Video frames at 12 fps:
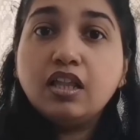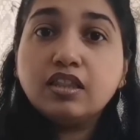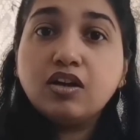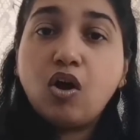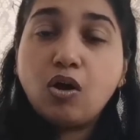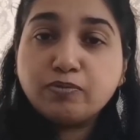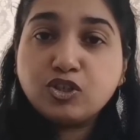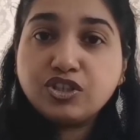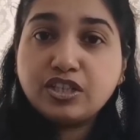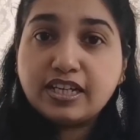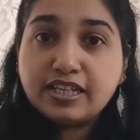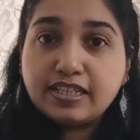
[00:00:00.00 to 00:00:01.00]
the
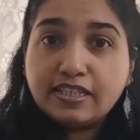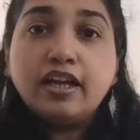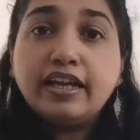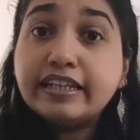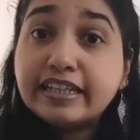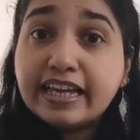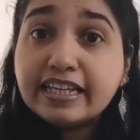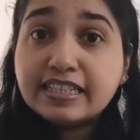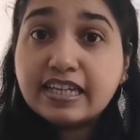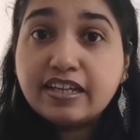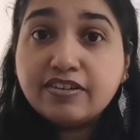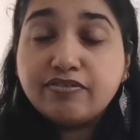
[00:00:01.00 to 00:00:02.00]
option is, in
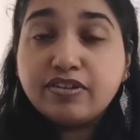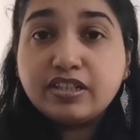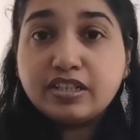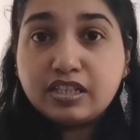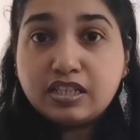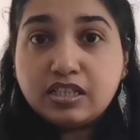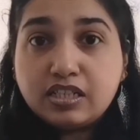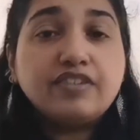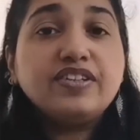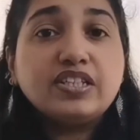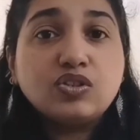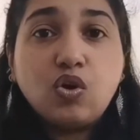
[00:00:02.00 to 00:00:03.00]
case if it is
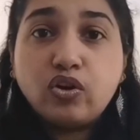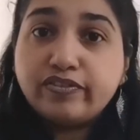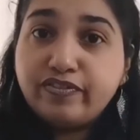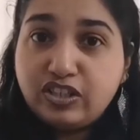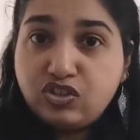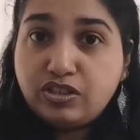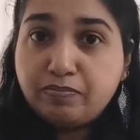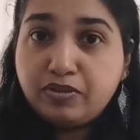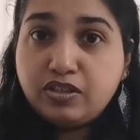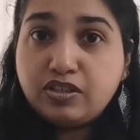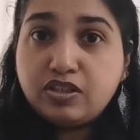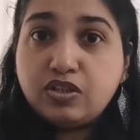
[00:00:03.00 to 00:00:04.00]
gravies or
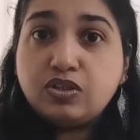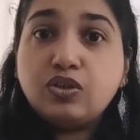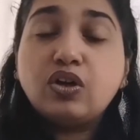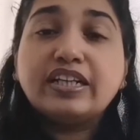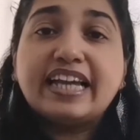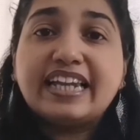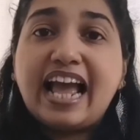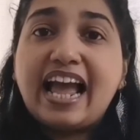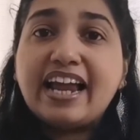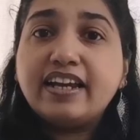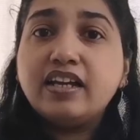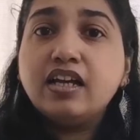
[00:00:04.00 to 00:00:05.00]
vegetables, y'all can
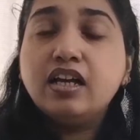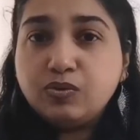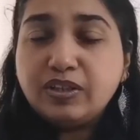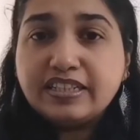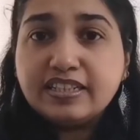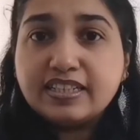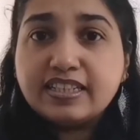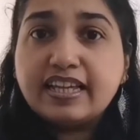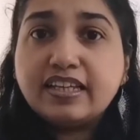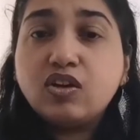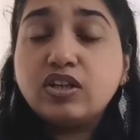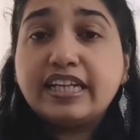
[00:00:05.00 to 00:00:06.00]
add sweetness,
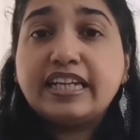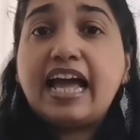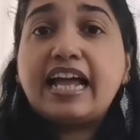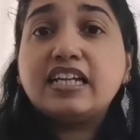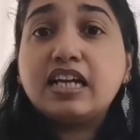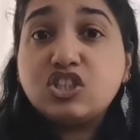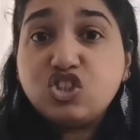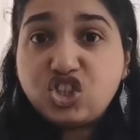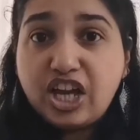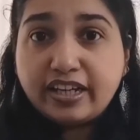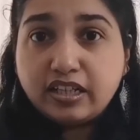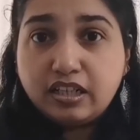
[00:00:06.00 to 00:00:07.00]
like y'all can add
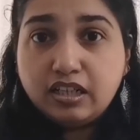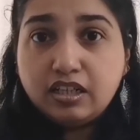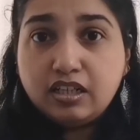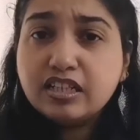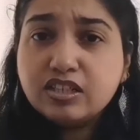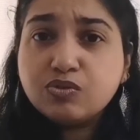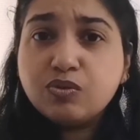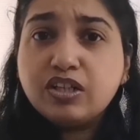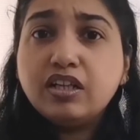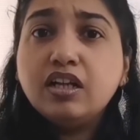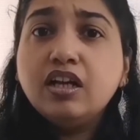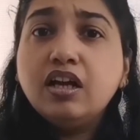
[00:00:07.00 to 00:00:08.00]
jaggery. This
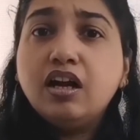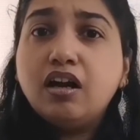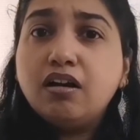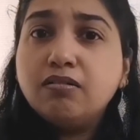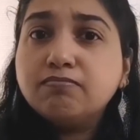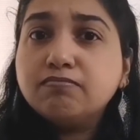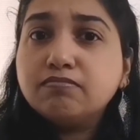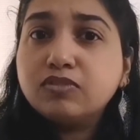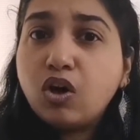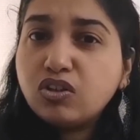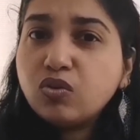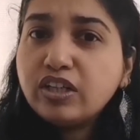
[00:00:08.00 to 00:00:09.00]
will
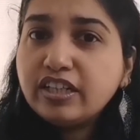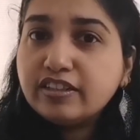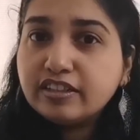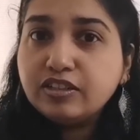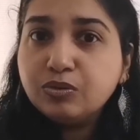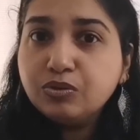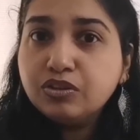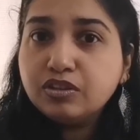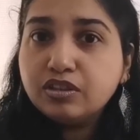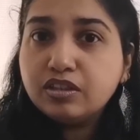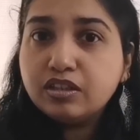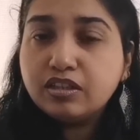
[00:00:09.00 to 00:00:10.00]
not only reduce
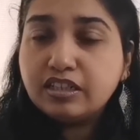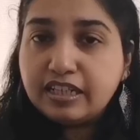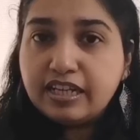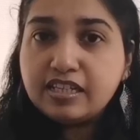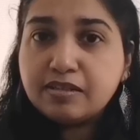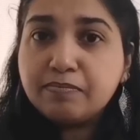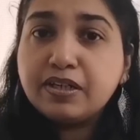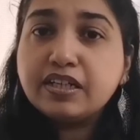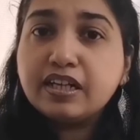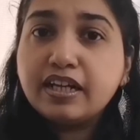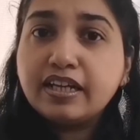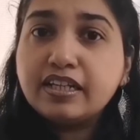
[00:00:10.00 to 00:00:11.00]
the taste,
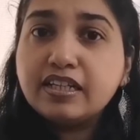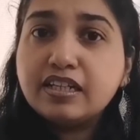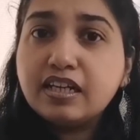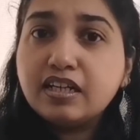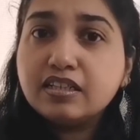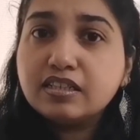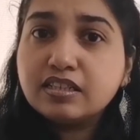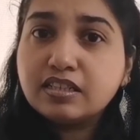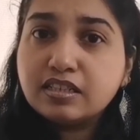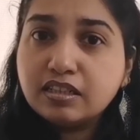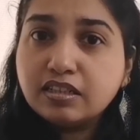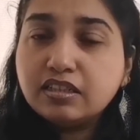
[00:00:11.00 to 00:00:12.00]
but in
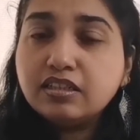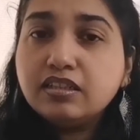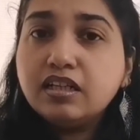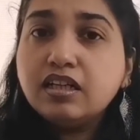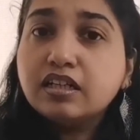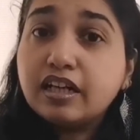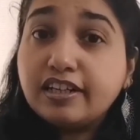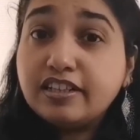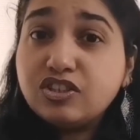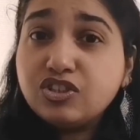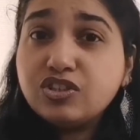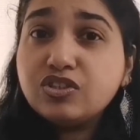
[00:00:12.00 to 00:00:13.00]
certain
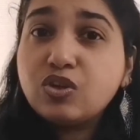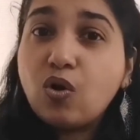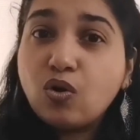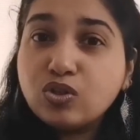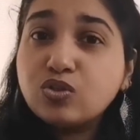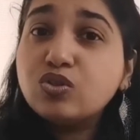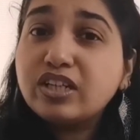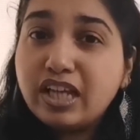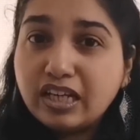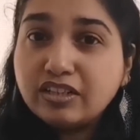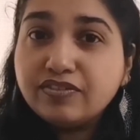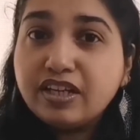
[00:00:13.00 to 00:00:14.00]
conditions also
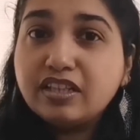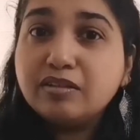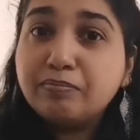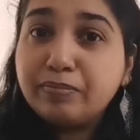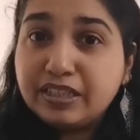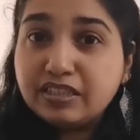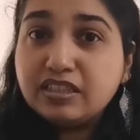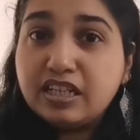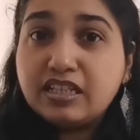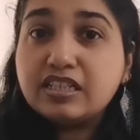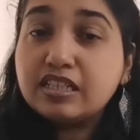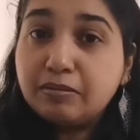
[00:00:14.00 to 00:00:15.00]
take away the bitter
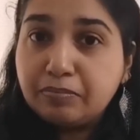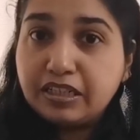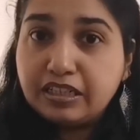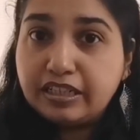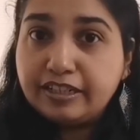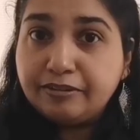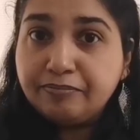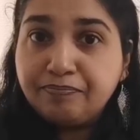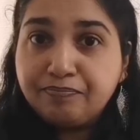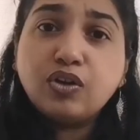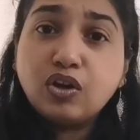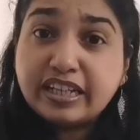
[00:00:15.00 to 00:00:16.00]
taste completely.
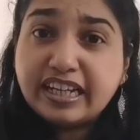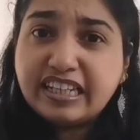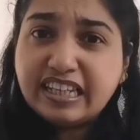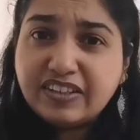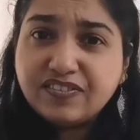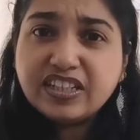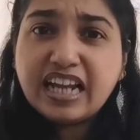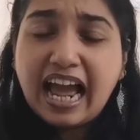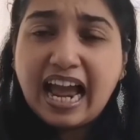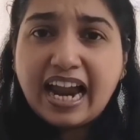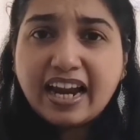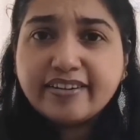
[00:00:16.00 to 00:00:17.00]
Y'all can even
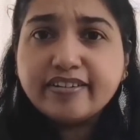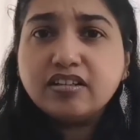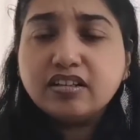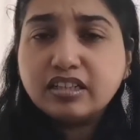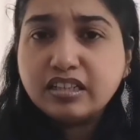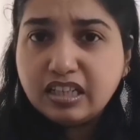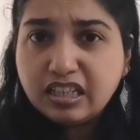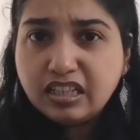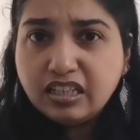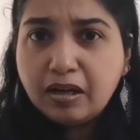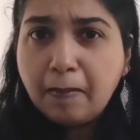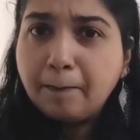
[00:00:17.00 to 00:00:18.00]
add
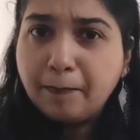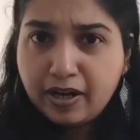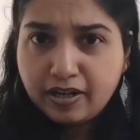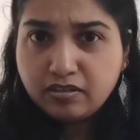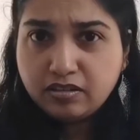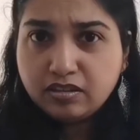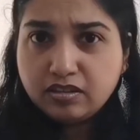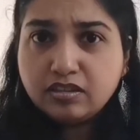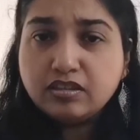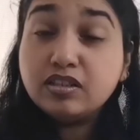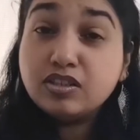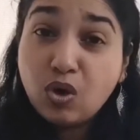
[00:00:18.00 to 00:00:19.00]
ghee, butter.
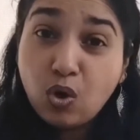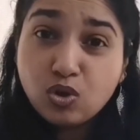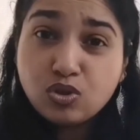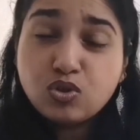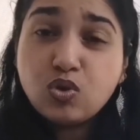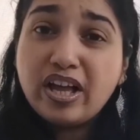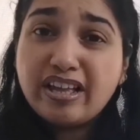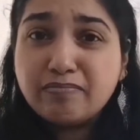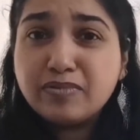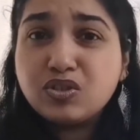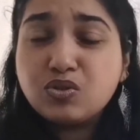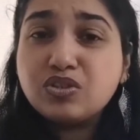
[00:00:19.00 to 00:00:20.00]
This also
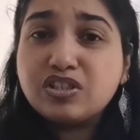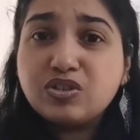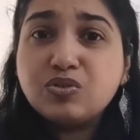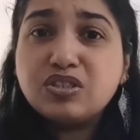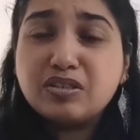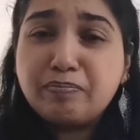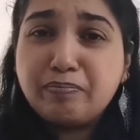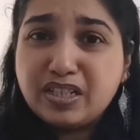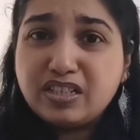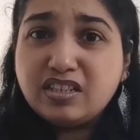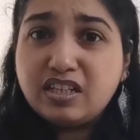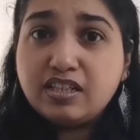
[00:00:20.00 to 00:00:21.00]
helps to reduce the
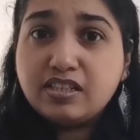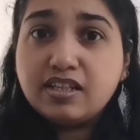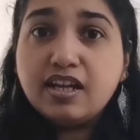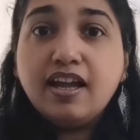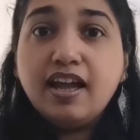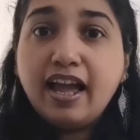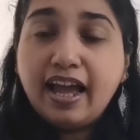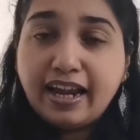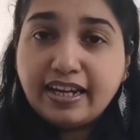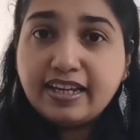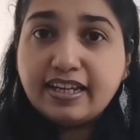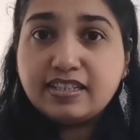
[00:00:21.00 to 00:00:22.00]
bitter taste.
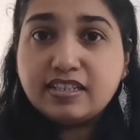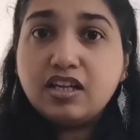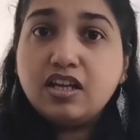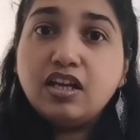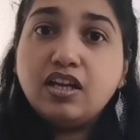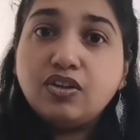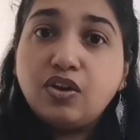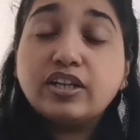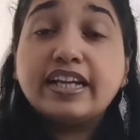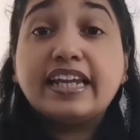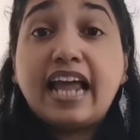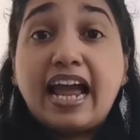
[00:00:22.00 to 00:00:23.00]
And yes, y'all
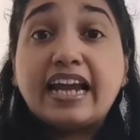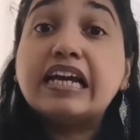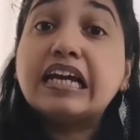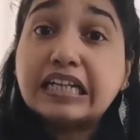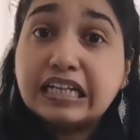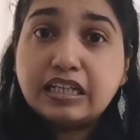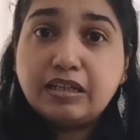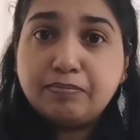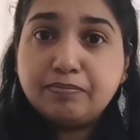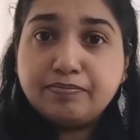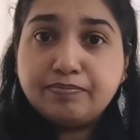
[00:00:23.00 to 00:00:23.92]
can add cream.